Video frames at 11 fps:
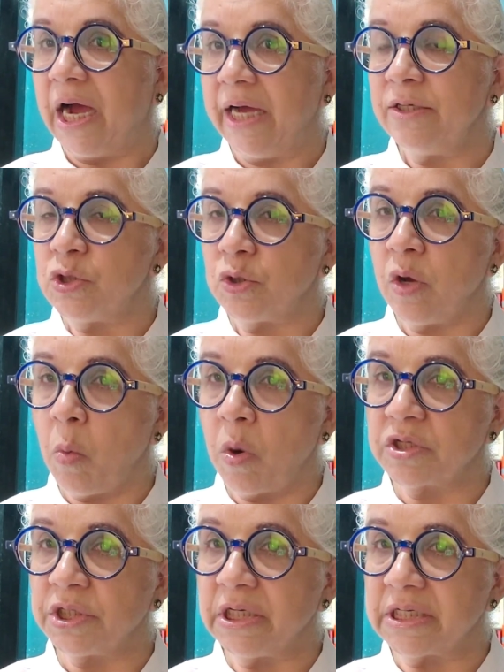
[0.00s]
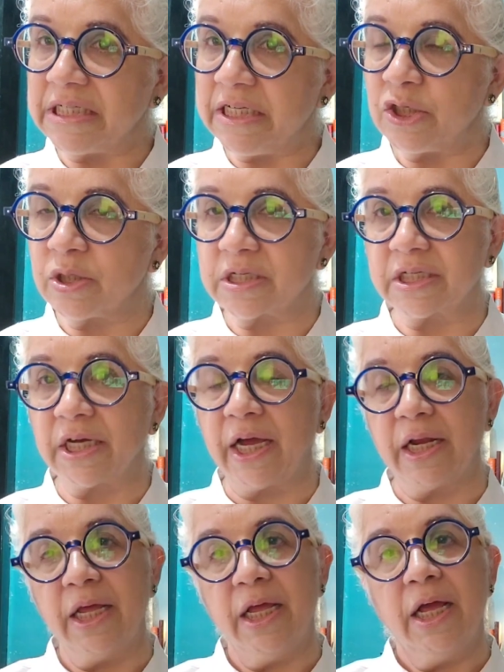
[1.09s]
I enjoy watching her teaching
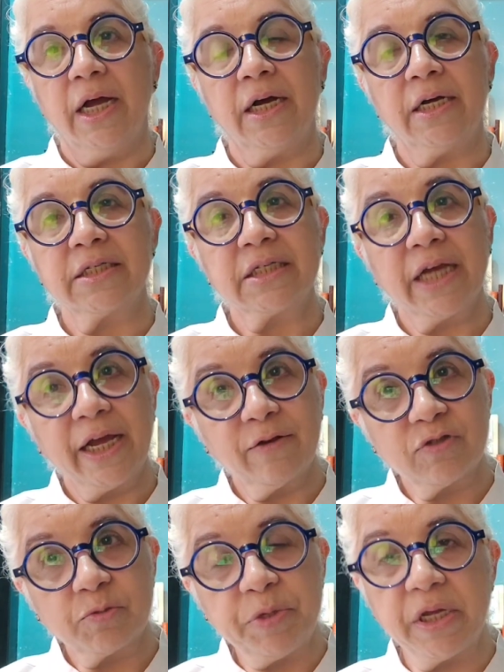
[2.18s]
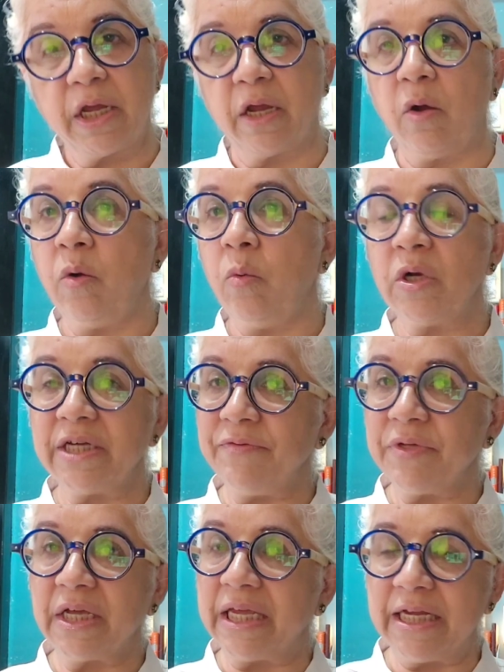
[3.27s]
style, her style of speaking, or
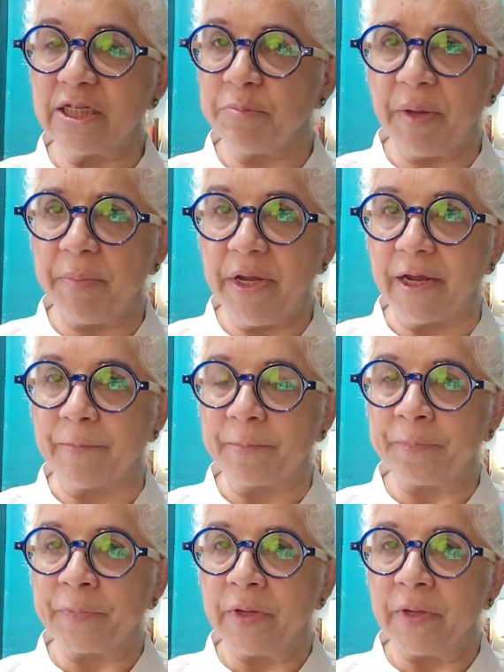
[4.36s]
whatever the case may be.